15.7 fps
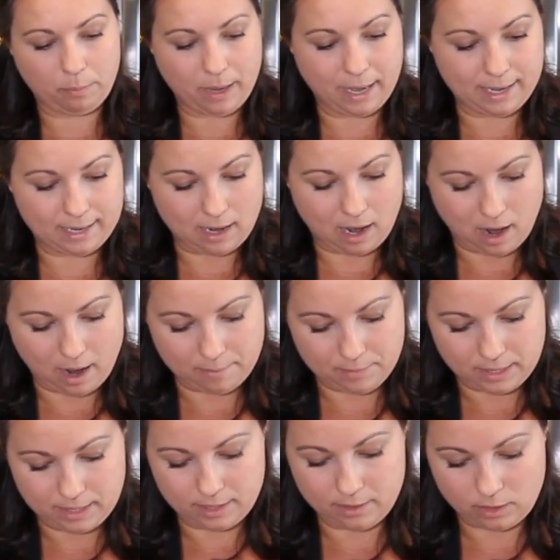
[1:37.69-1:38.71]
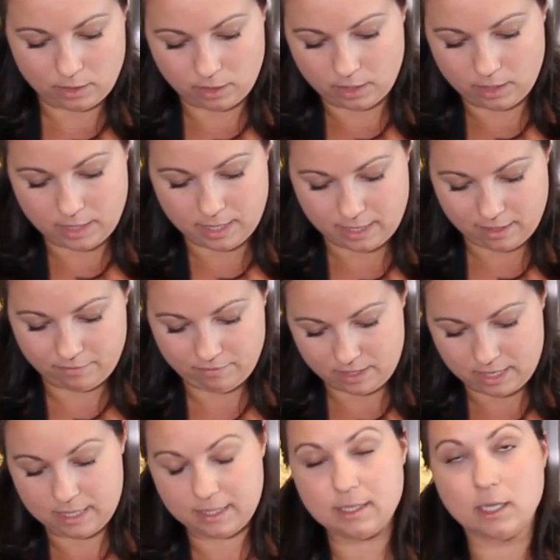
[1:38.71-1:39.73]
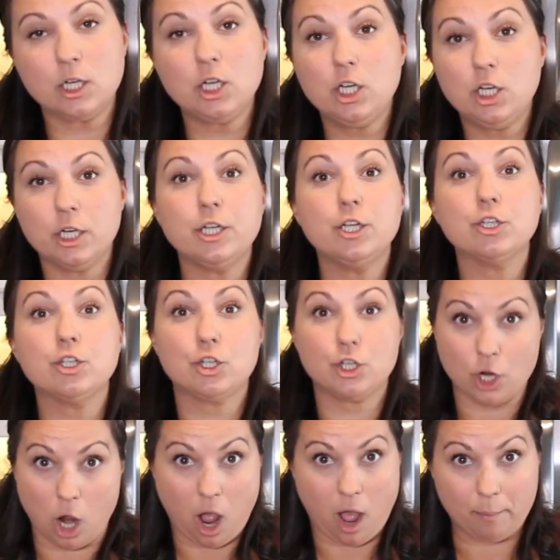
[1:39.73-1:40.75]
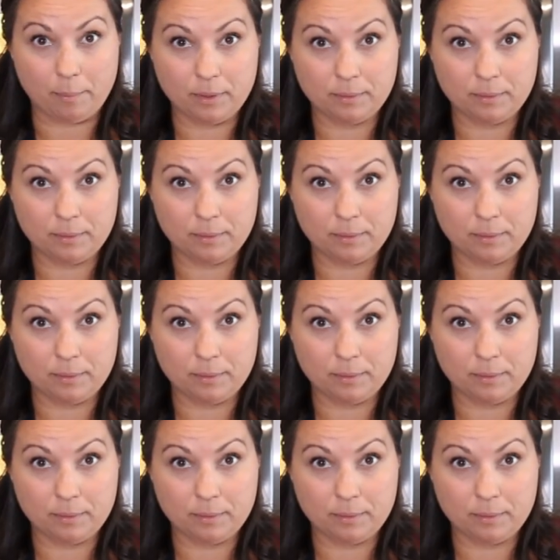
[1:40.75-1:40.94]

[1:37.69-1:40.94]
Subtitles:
but I'm gonna give these a good chop.